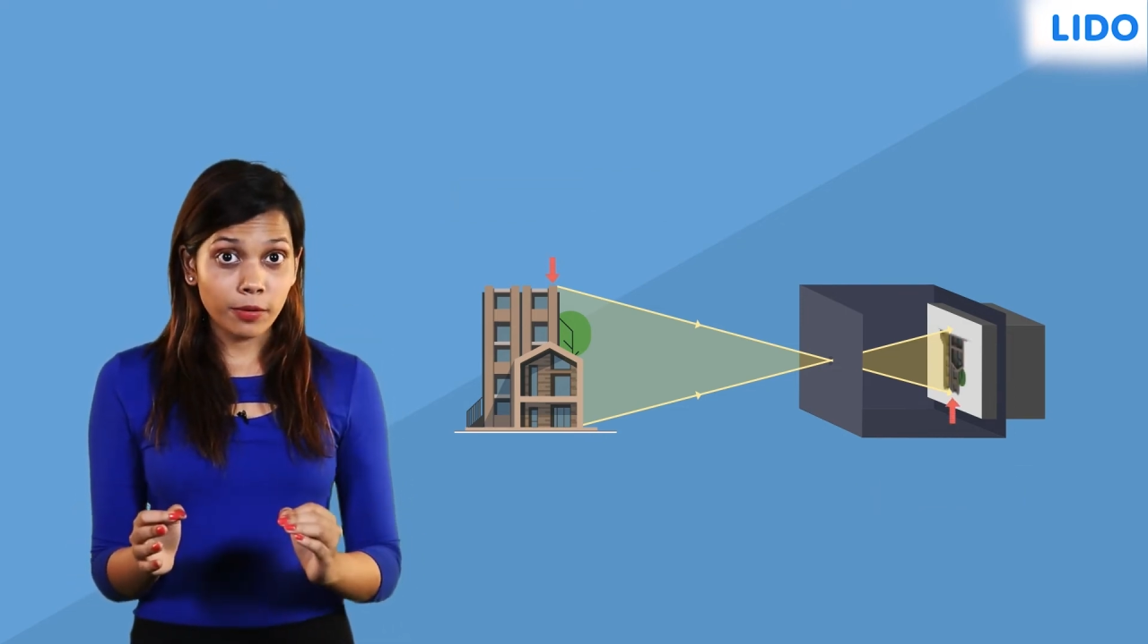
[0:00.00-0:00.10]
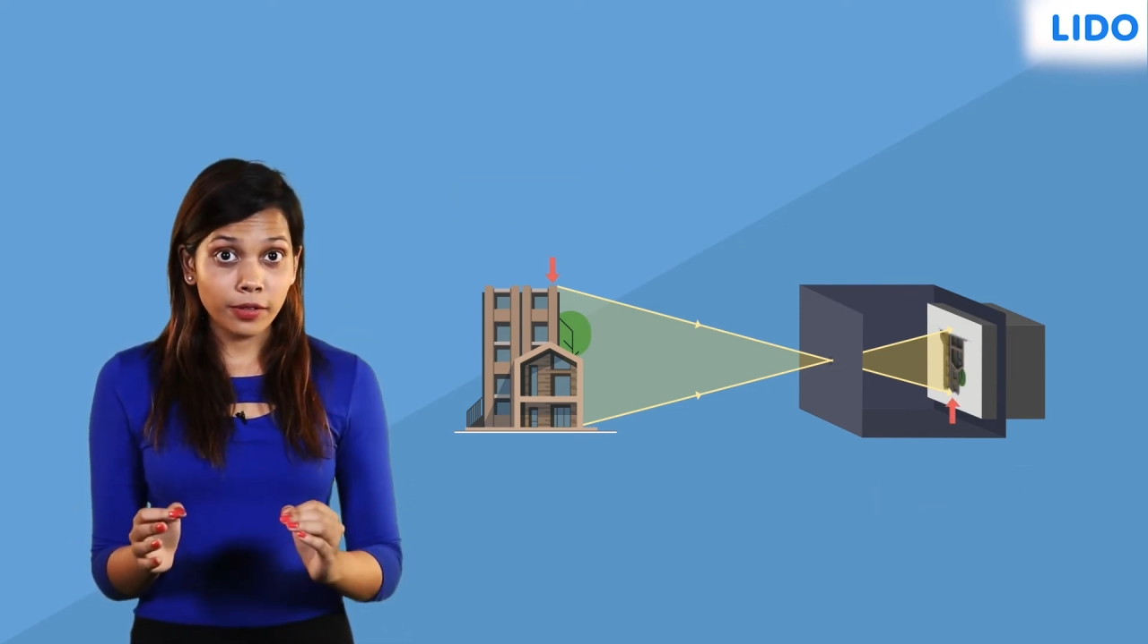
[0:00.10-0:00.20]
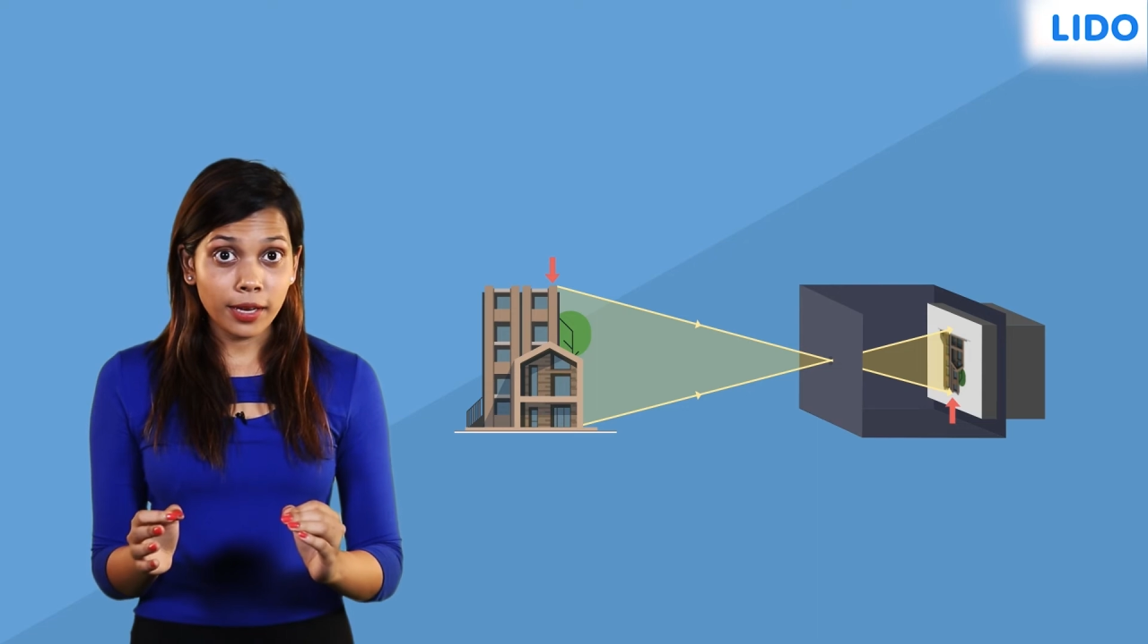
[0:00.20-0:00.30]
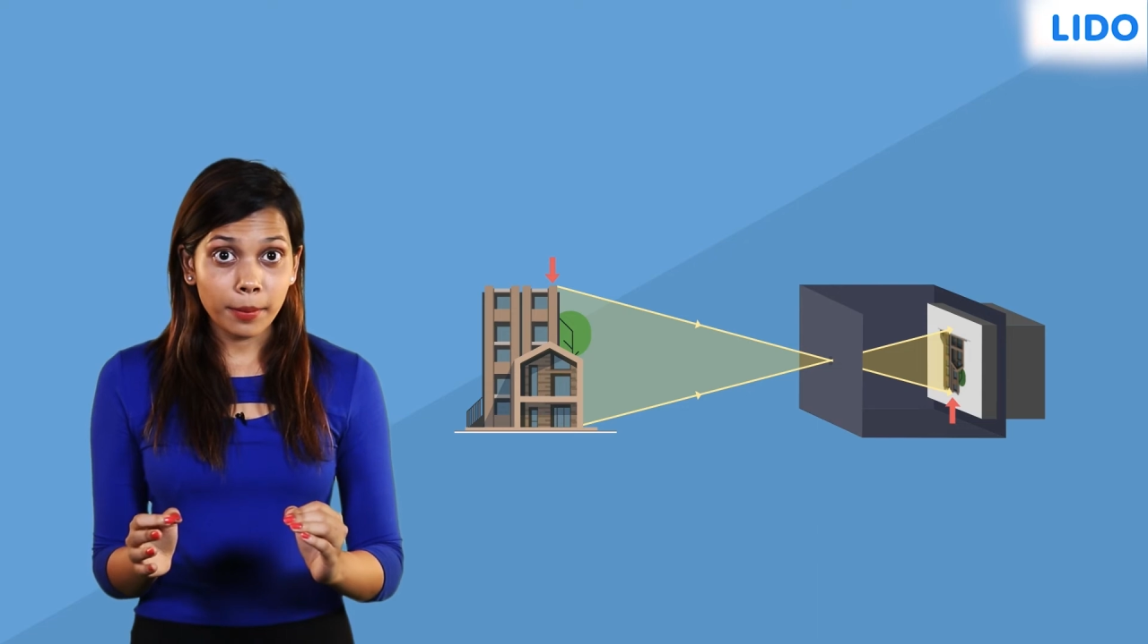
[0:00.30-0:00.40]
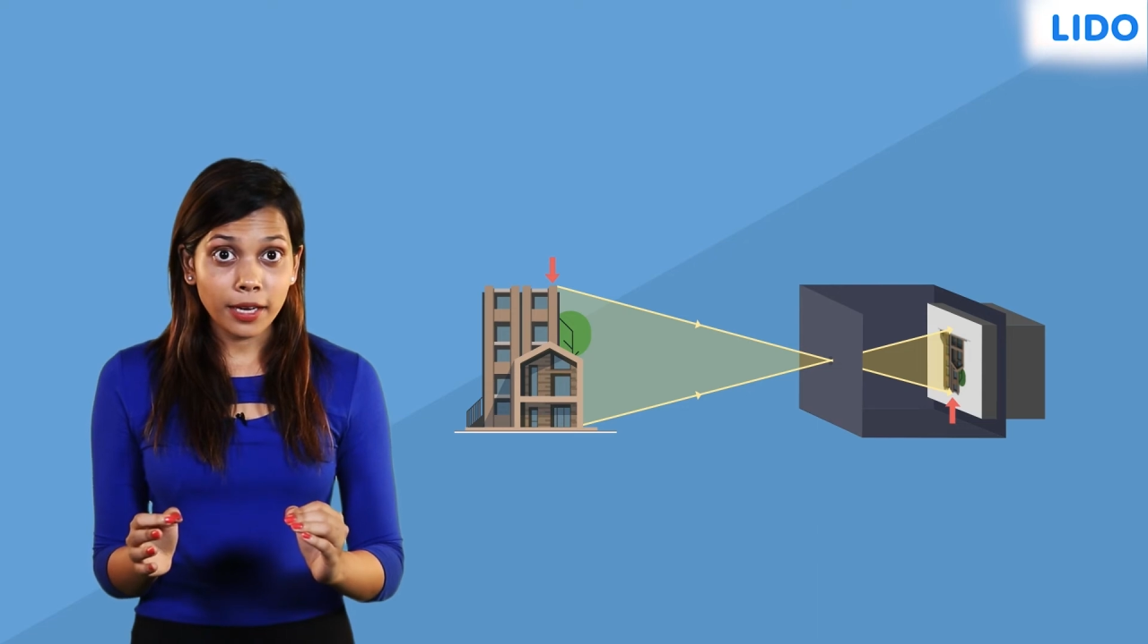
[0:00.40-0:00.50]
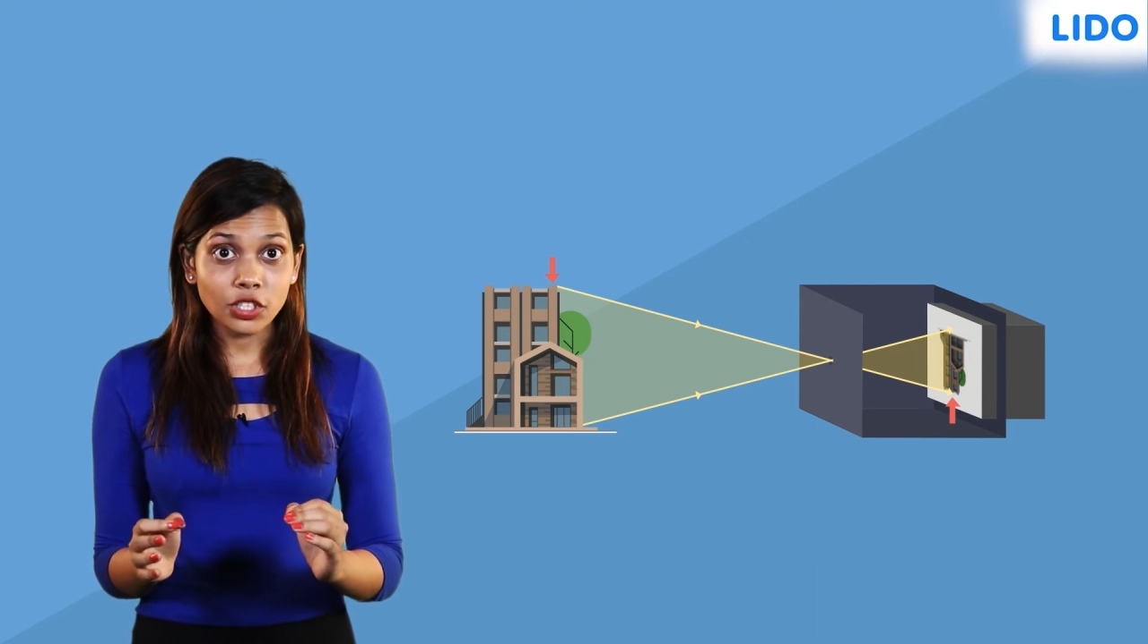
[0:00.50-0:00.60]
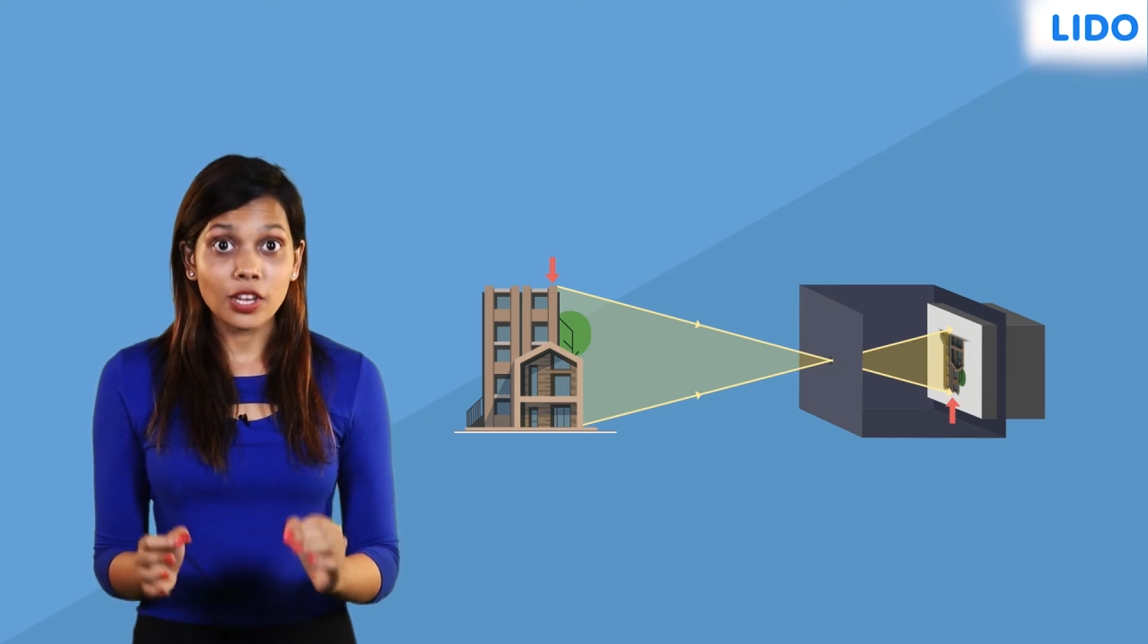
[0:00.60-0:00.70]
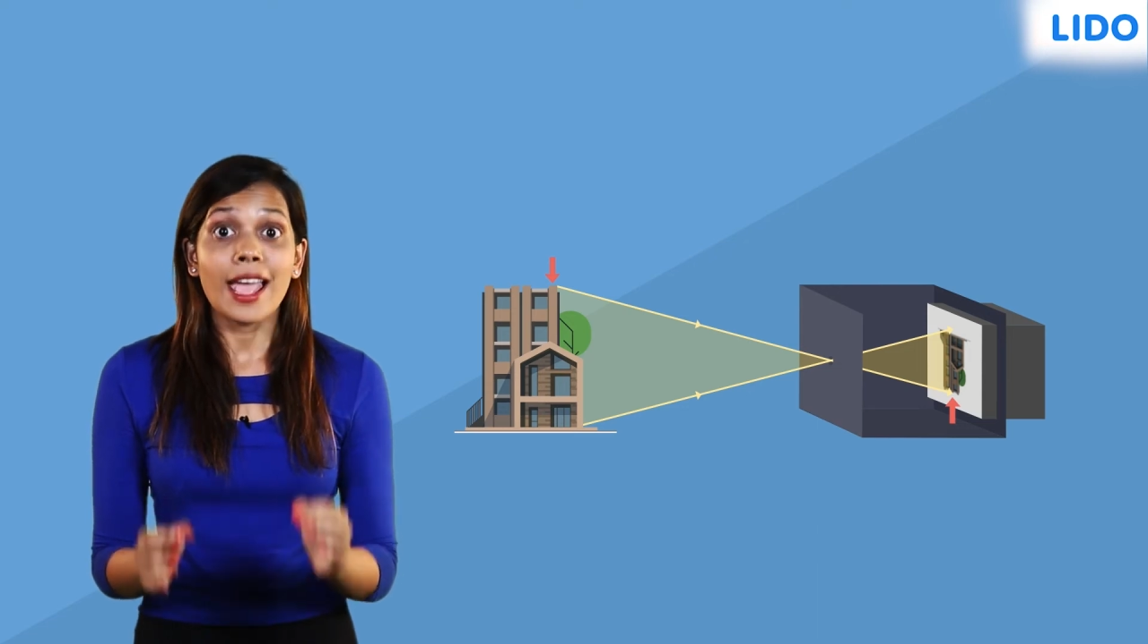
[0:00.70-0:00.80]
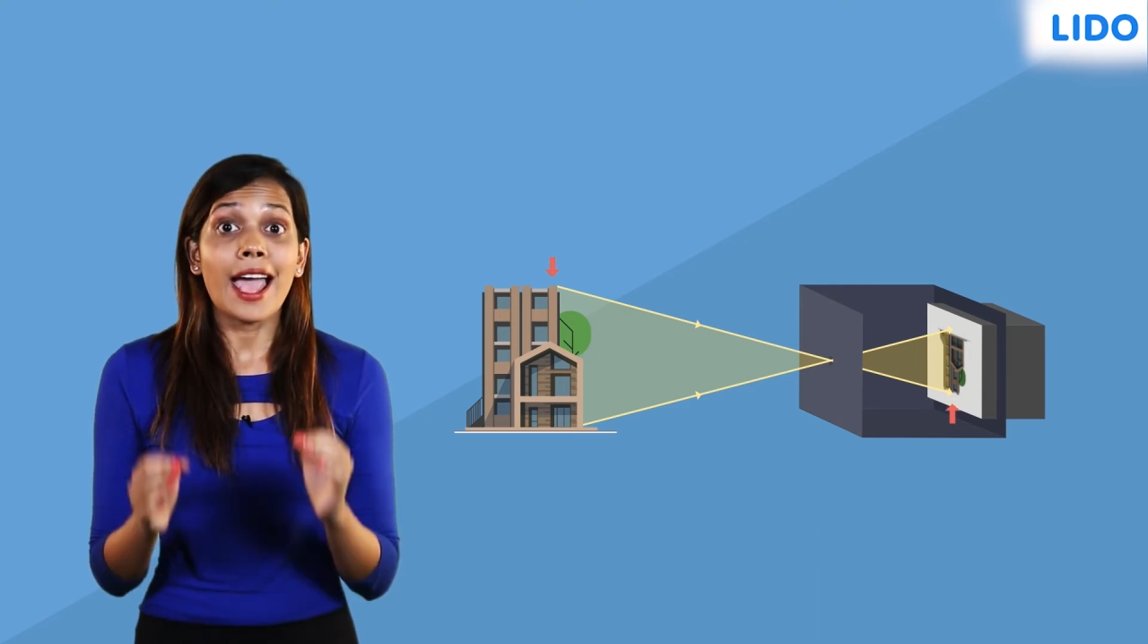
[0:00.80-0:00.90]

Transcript: of the image,